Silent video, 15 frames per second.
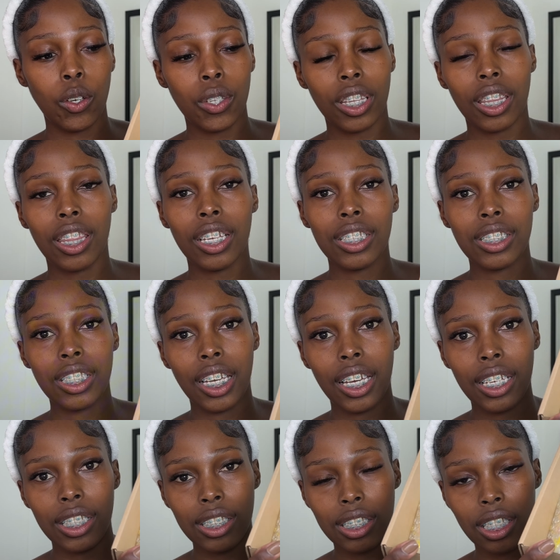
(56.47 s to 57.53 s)
this
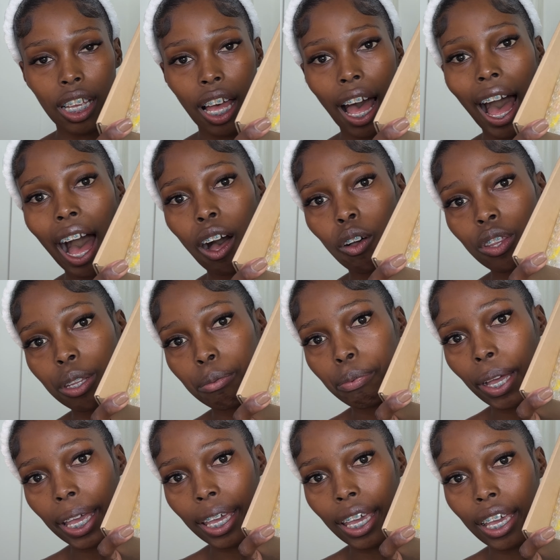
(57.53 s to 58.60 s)
is how the
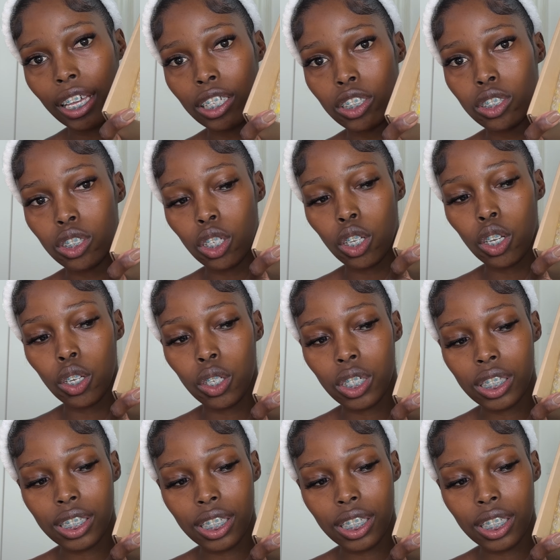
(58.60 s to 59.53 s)
package looks